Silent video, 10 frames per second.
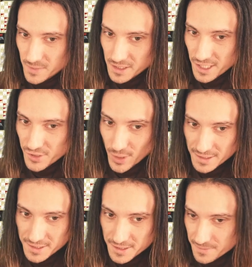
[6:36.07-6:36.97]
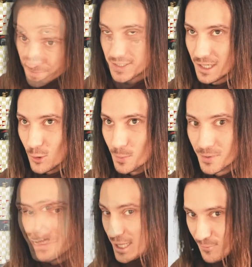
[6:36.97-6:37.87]
it just runs in a loop
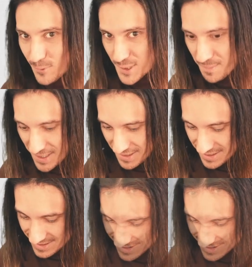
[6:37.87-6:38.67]
at full speed.